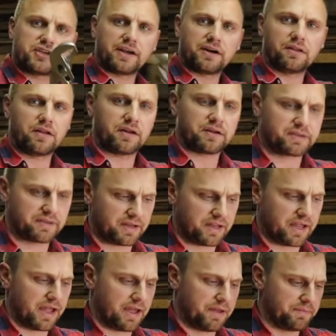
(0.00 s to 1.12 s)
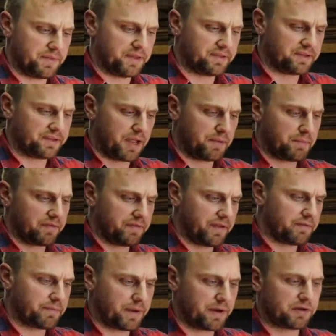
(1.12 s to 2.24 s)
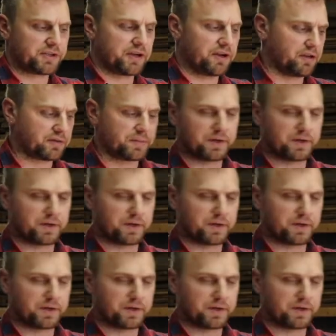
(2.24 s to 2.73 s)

channel locks. Um, this is not my favorite pair of channel locks,